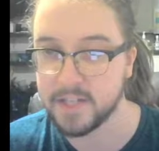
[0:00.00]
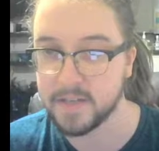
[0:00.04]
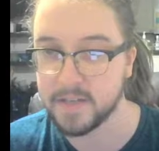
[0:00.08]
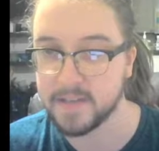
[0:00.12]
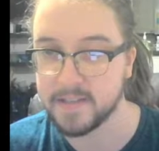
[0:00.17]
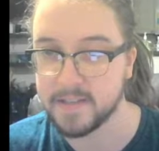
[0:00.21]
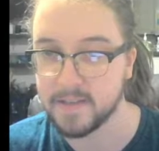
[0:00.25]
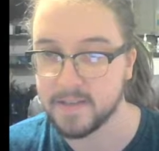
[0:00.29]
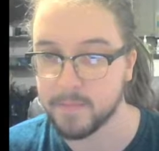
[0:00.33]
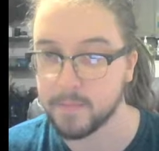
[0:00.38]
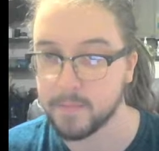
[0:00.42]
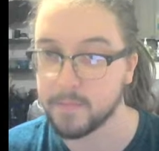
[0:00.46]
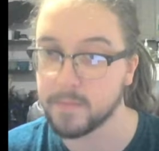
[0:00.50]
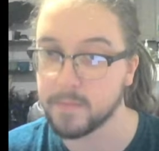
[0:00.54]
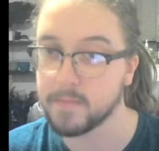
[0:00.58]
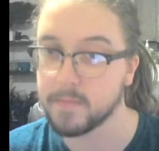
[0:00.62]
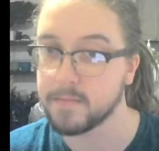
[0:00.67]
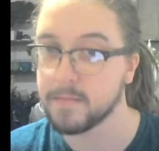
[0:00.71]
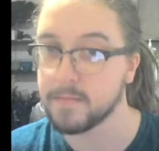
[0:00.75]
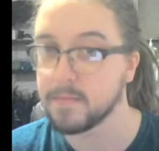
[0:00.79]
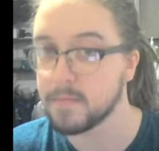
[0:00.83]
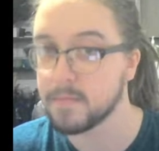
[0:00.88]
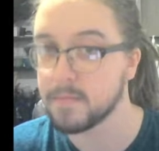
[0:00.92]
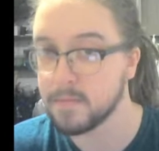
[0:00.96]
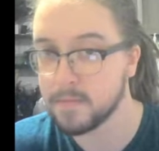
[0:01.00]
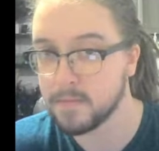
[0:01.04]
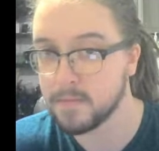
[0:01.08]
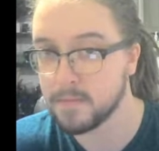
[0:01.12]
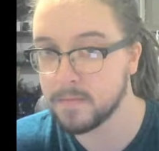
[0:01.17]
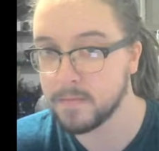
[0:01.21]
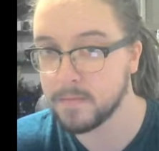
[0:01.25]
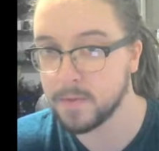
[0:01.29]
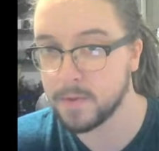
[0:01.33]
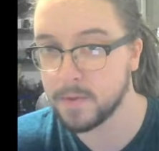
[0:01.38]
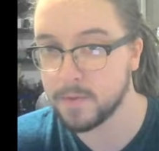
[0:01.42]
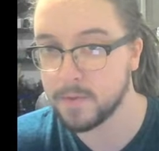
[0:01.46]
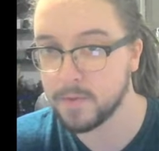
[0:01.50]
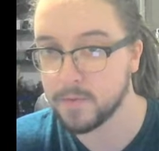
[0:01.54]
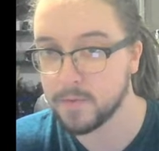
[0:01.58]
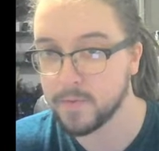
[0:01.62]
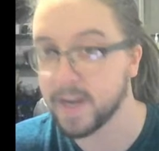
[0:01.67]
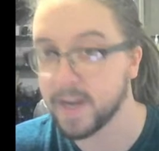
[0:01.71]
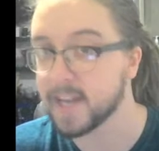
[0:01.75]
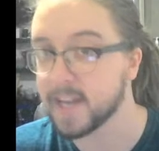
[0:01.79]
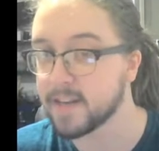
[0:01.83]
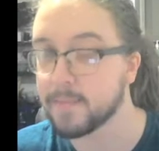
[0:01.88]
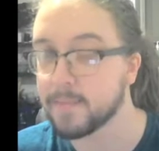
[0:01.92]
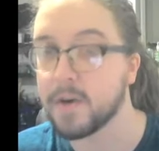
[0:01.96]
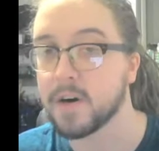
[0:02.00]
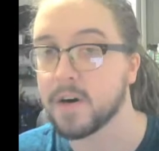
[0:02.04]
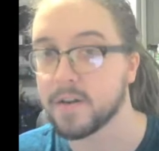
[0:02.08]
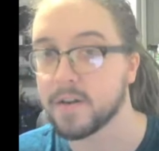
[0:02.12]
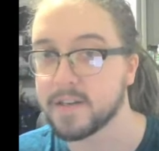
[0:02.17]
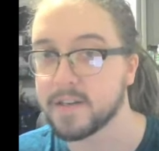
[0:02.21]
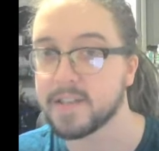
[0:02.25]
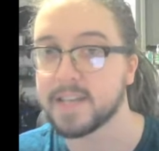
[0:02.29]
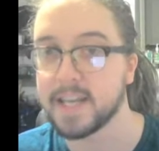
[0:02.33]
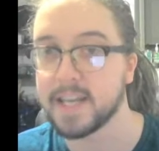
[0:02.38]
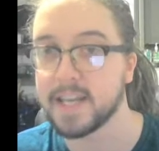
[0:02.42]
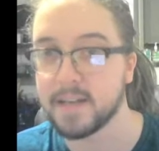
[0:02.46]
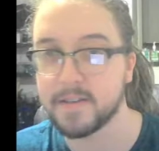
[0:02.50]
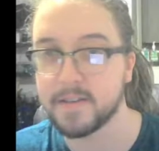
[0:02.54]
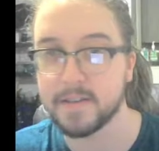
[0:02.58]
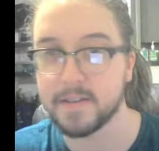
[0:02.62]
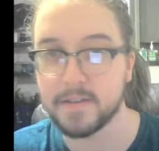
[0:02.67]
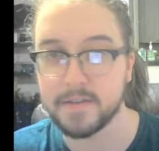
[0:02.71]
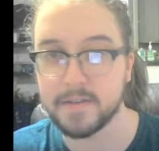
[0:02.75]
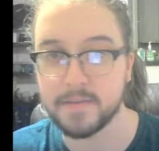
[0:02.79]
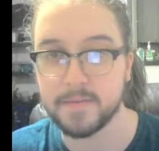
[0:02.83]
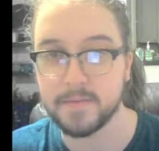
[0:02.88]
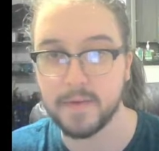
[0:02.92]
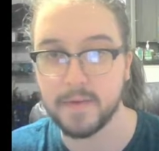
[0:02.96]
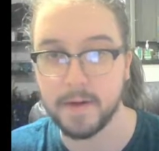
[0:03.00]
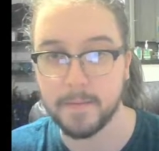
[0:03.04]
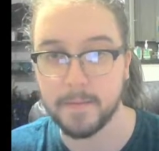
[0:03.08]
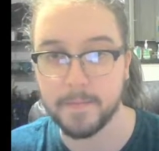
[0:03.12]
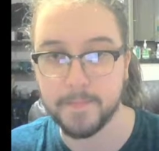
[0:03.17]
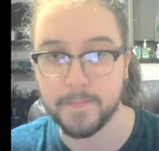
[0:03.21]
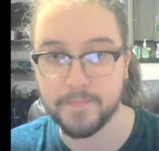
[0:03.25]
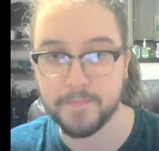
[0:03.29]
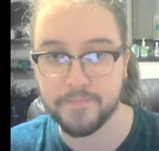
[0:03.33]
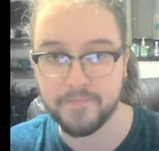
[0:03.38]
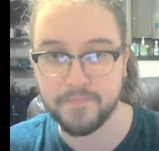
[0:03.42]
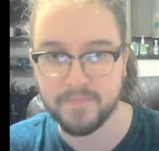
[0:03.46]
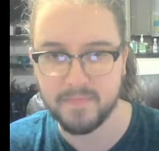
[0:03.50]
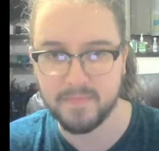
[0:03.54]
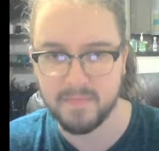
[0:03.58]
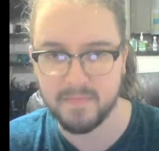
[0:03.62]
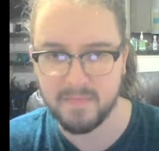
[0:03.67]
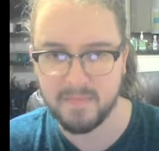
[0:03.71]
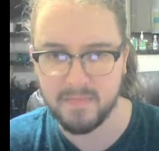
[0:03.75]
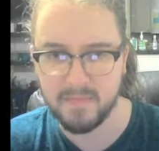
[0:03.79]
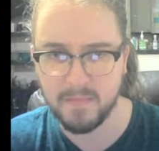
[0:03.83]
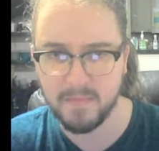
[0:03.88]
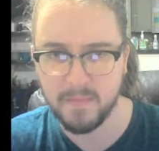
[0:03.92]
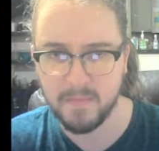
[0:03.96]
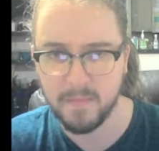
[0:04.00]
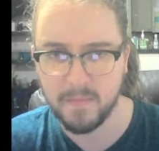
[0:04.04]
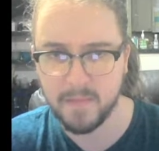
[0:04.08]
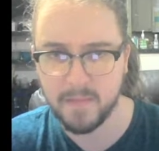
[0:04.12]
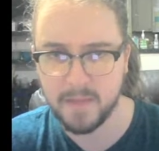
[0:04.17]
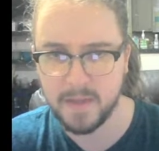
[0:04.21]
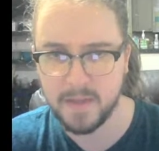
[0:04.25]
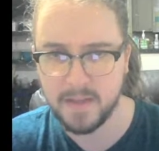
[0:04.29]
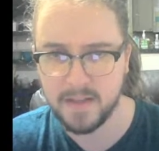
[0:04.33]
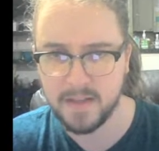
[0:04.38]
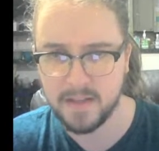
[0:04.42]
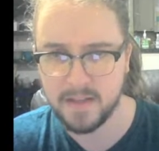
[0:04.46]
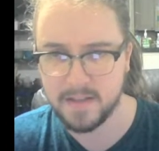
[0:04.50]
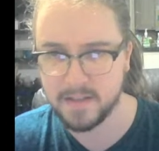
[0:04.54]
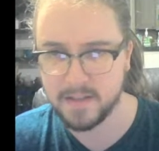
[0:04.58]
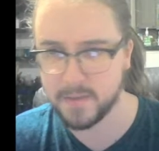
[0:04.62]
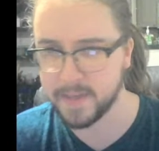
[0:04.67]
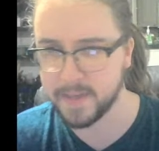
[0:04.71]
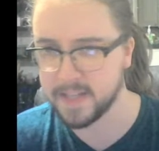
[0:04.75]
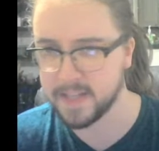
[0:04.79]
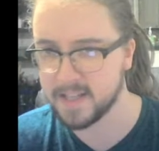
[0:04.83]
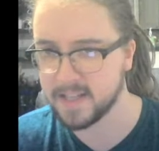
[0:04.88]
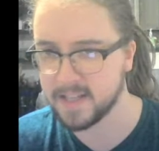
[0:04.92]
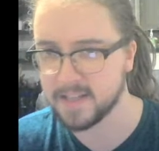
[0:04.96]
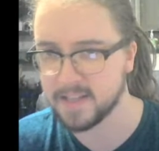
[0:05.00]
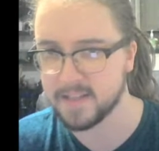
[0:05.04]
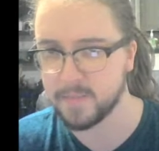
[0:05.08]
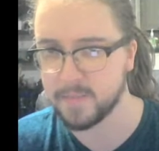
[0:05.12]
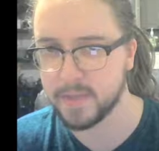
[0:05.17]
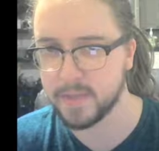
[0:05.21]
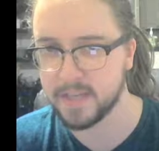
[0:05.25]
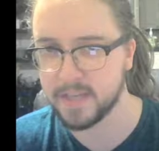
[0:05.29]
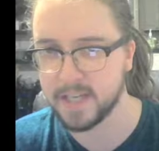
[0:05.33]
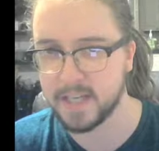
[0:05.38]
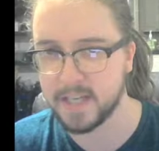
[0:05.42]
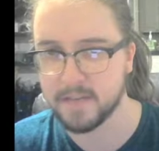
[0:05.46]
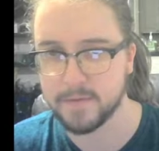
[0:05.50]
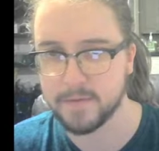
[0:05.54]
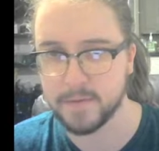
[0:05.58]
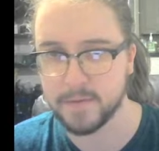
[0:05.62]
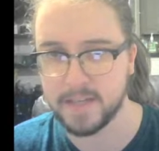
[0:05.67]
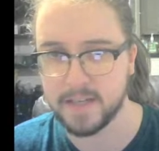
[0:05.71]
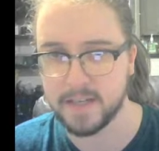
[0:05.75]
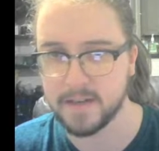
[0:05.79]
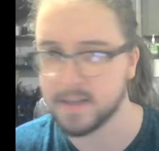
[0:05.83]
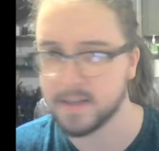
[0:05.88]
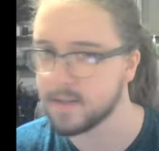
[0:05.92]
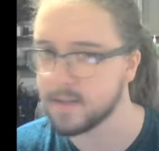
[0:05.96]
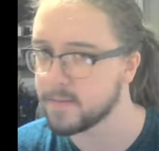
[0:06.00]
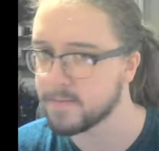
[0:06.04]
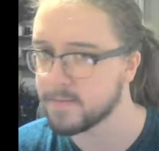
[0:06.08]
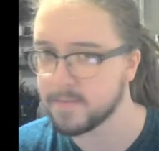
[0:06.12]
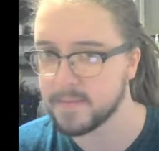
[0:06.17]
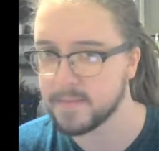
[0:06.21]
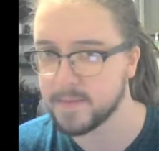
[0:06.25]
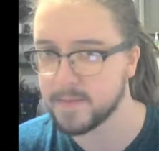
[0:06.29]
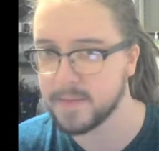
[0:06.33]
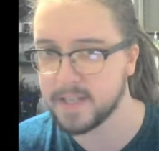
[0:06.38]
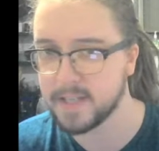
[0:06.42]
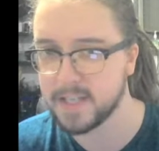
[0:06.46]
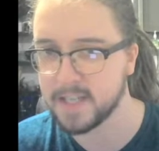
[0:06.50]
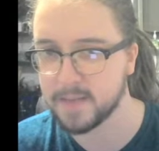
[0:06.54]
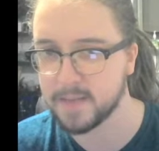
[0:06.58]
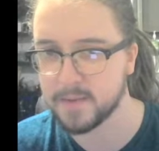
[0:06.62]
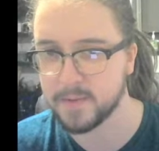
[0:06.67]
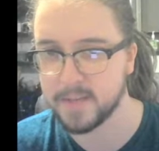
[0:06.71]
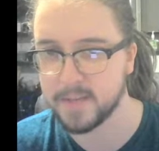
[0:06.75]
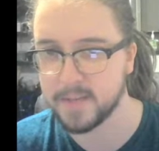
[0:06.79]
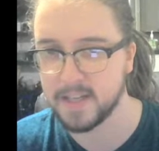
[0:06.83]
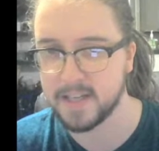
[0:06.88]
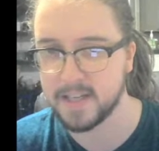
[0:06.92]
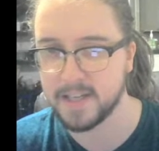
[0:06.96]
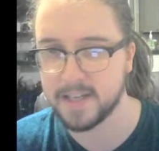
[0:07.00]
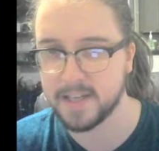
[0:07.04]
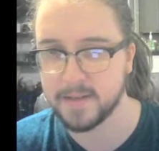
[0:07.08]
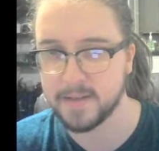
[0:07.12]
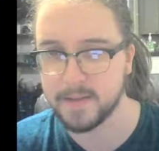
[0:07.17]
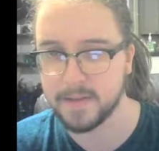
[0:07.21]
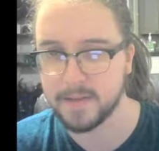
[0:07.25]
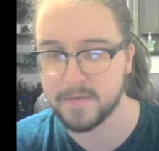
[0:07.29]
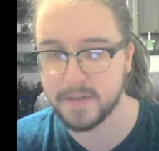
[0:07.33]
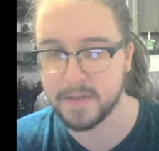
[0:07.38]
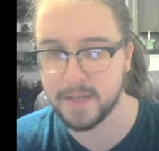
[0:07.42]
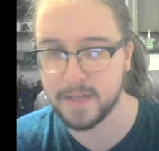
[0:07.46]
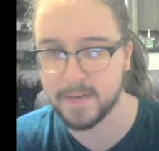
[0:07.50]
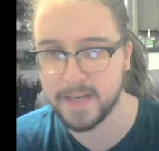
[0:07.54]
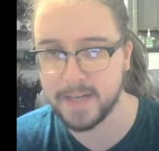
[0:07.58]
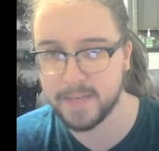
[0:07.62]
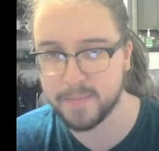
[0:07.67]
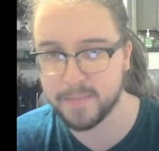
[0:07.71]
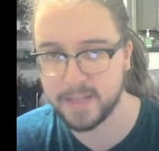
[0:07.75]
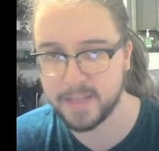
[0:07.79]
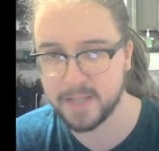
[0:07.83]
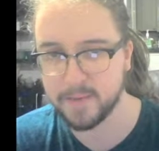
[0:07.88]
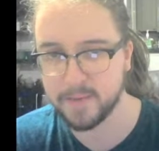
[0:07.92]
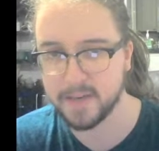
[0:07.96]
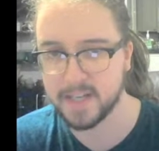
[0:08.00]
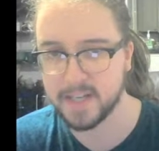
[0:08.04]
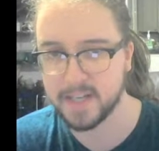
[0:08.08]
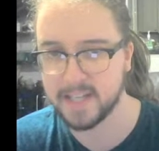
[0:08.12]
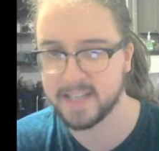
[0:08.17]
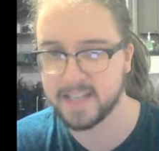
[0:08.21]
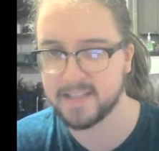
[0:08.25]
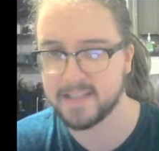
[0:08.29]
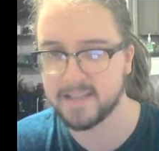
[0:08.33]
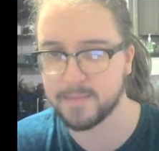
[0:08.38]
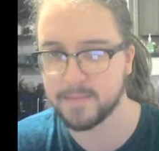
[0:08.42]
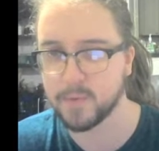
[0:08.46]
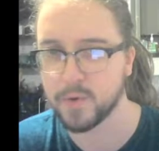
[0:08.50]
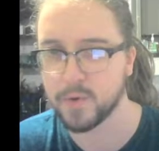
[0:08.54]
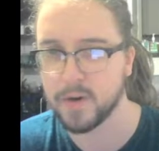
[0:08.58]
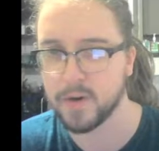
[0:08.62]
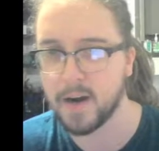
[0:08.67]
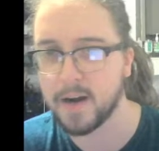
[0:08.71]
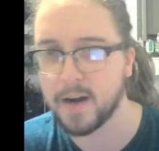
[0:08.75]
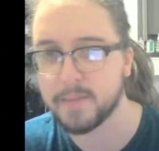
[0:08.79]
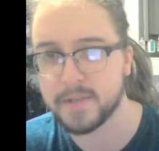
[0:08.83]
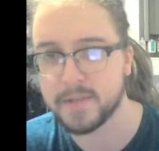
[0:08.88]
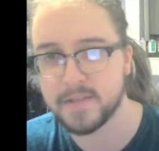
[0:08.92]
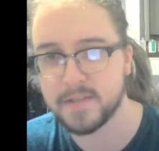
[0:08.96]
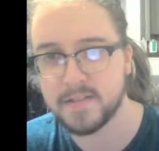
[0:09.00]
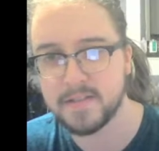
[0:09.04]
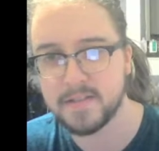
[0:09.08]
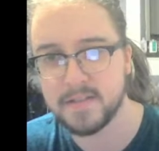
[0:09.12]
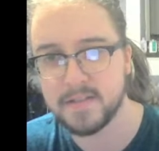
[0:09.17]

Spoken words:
some random hard encounters, right? So we can click this button however we, as many times as we like, and very rapidly we're going to get some more options.